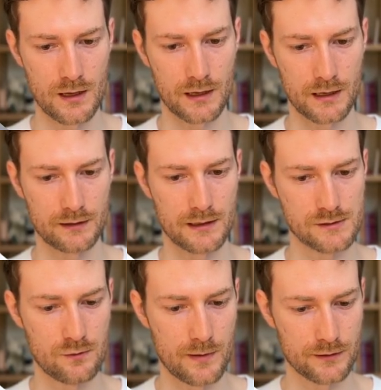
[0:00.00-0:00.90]
and let's
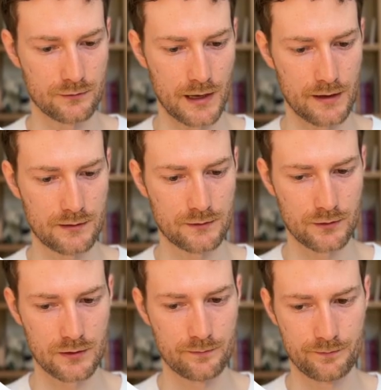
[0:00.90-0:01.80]
go back to the
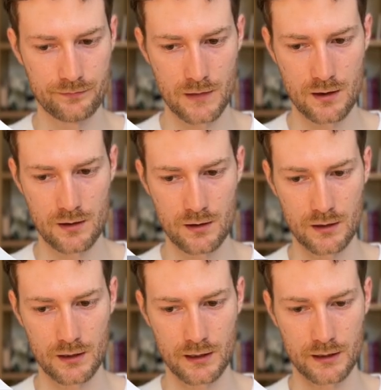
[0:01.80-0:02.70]
editor
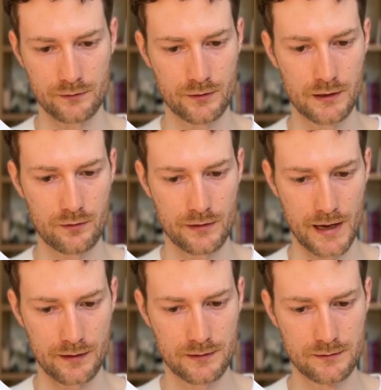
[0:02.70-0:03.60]
and click on
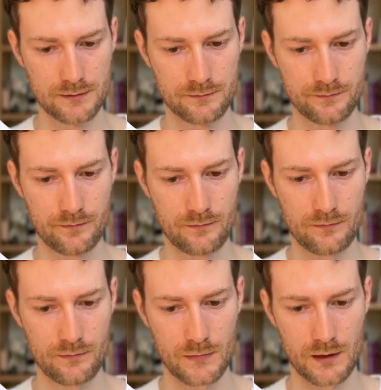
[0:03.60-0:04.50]
edit,
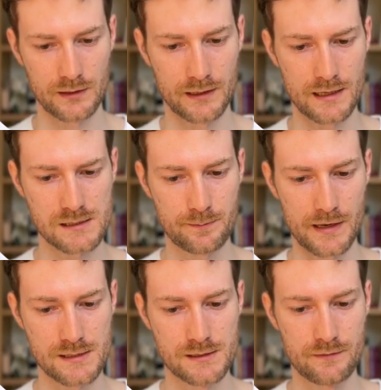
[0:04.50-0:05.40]
and let's
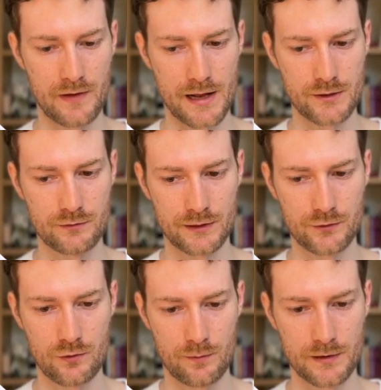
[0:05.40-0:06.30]
paste the value that you
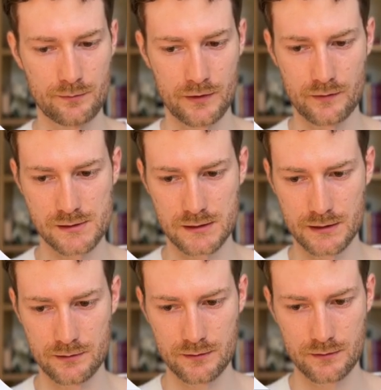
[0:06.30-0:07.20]
copied
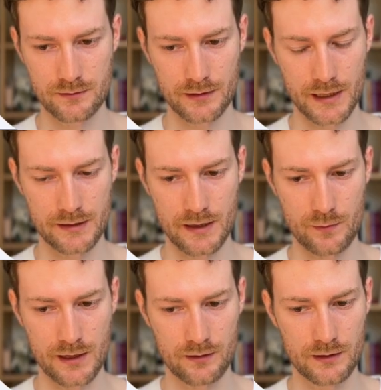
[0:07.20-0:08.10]
previously. And now we
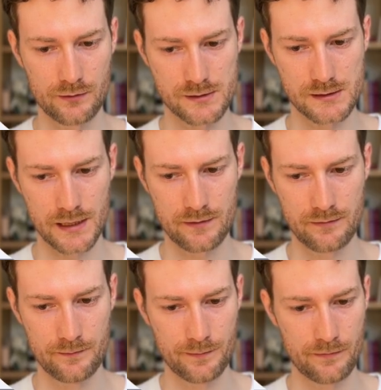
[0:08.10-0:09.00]
can click on save.
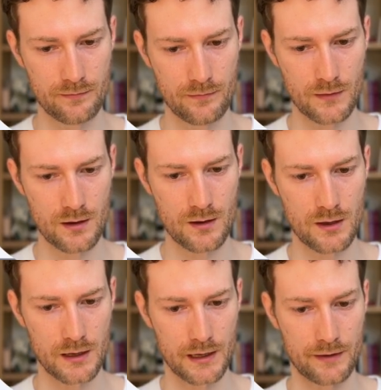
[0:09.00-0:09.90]

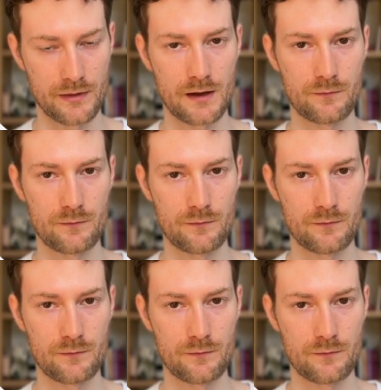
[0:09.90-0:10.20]
And now